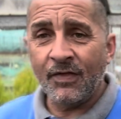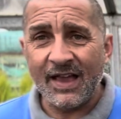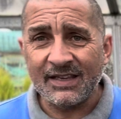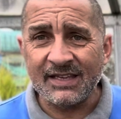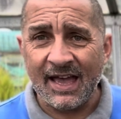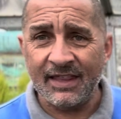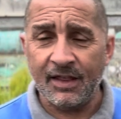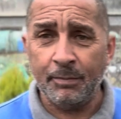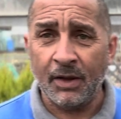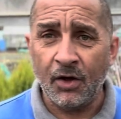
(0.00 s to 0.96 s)
that side of the
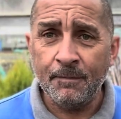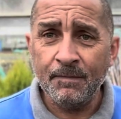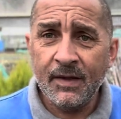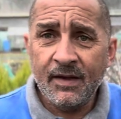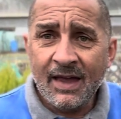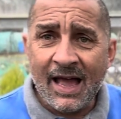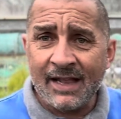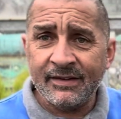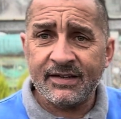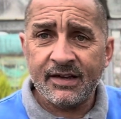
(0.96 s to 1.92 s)
plot,
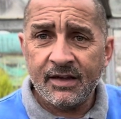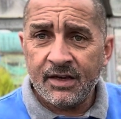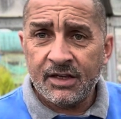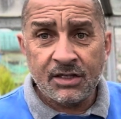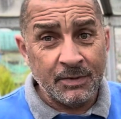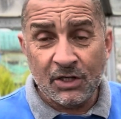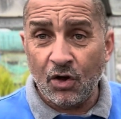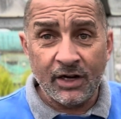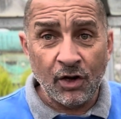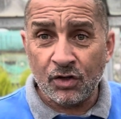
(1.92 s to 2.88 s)
and to be
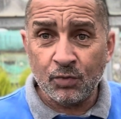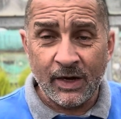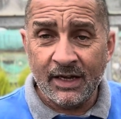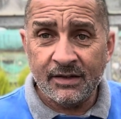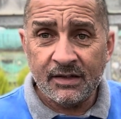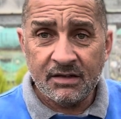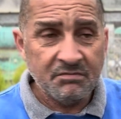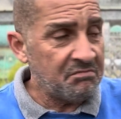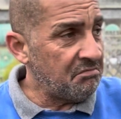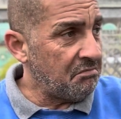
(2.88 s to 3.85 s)
totally honest with you,
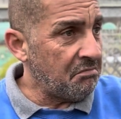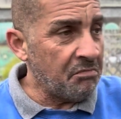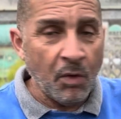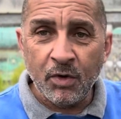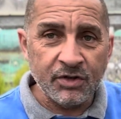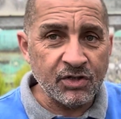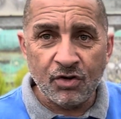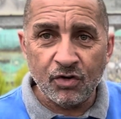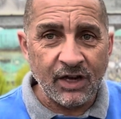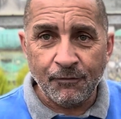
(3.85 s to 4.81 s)
there was
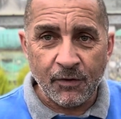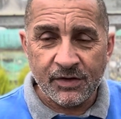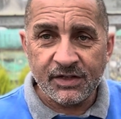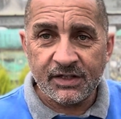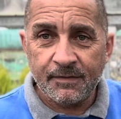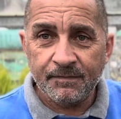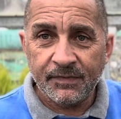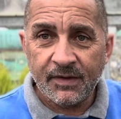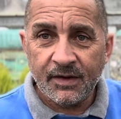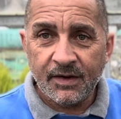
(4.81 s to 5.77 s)
no difference.
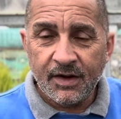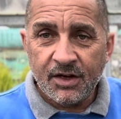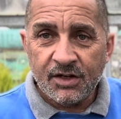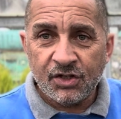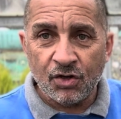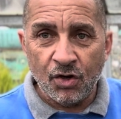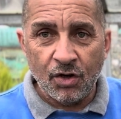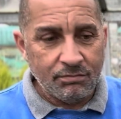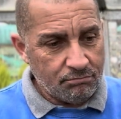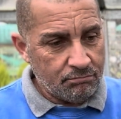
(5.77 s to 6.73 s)

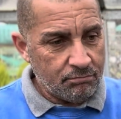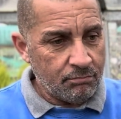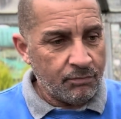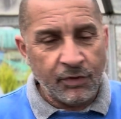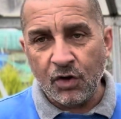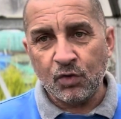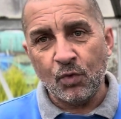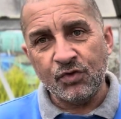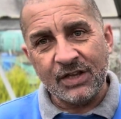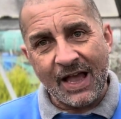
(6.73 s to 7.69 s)
So those
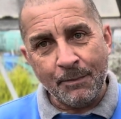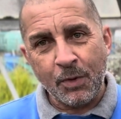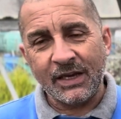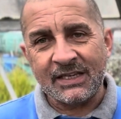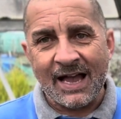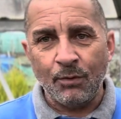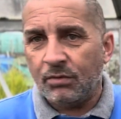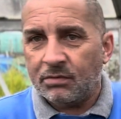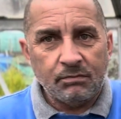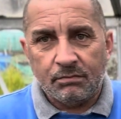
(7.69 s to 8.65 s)
ones that I pricked
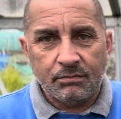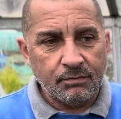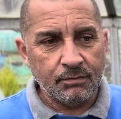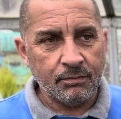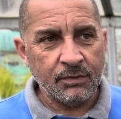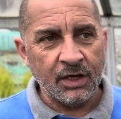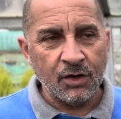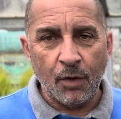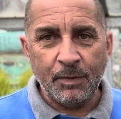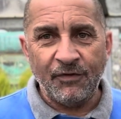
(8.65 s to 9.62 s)
out, you
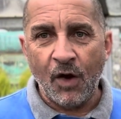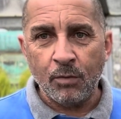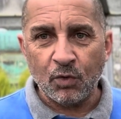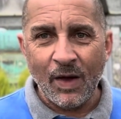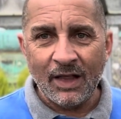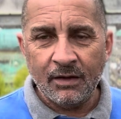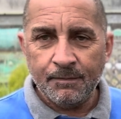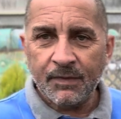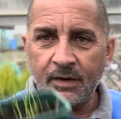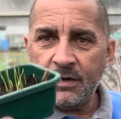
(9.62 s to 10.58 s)
know, performed well.
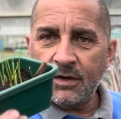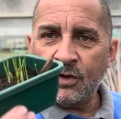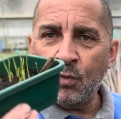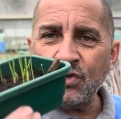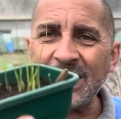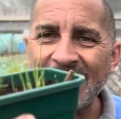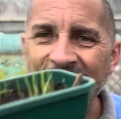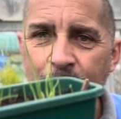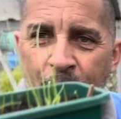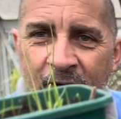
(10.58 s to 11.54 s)
The ones that I
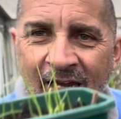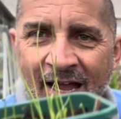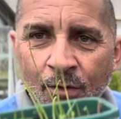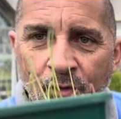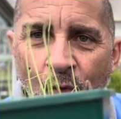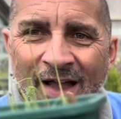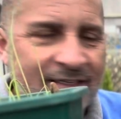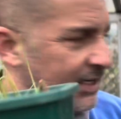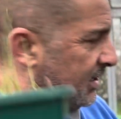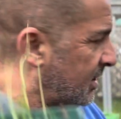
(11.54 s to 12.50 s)
didn't prick out, what I
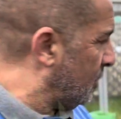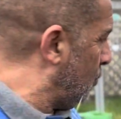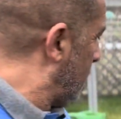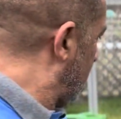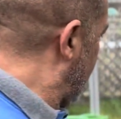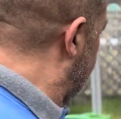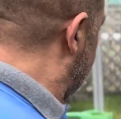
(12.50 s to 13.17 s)
did do is,